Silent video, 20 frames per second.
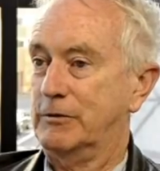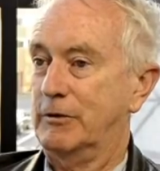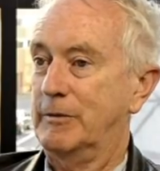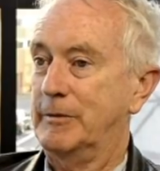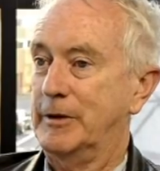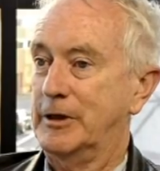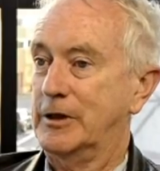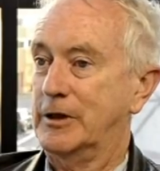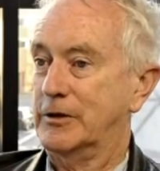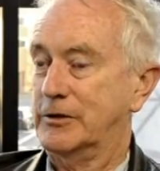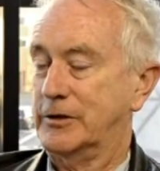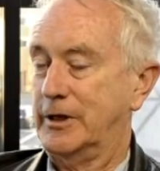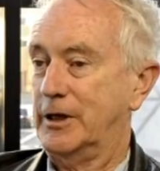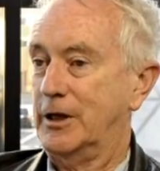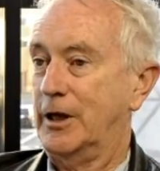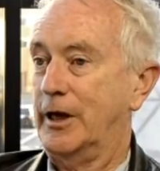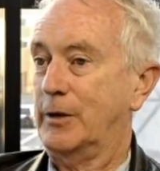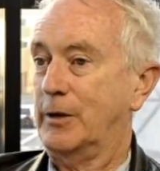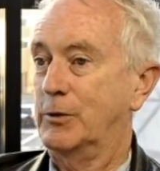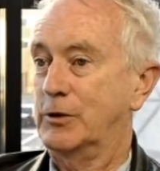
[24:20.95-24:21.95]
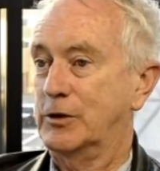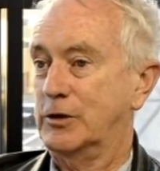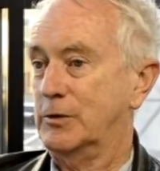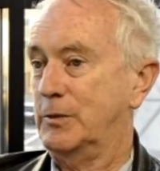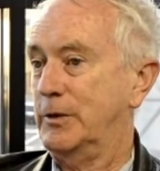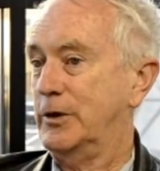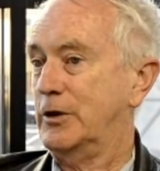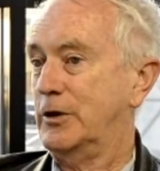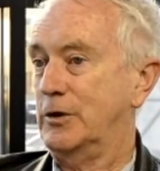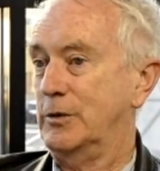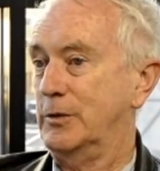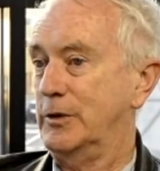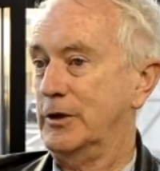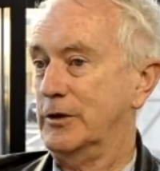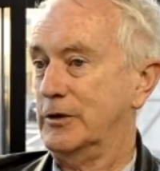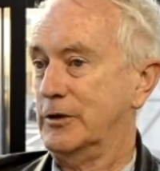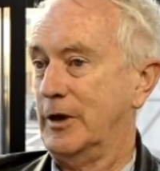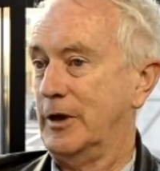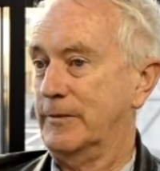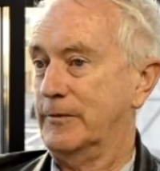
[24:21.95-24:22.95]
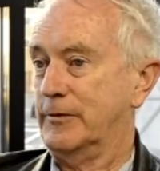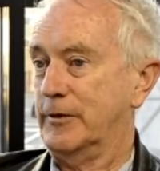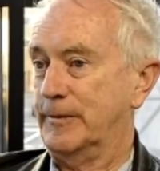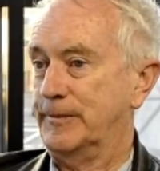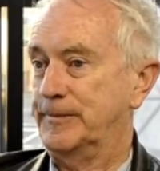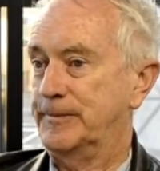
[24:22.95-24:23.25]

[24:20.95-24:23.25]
own money as they like, which is where QE has come from.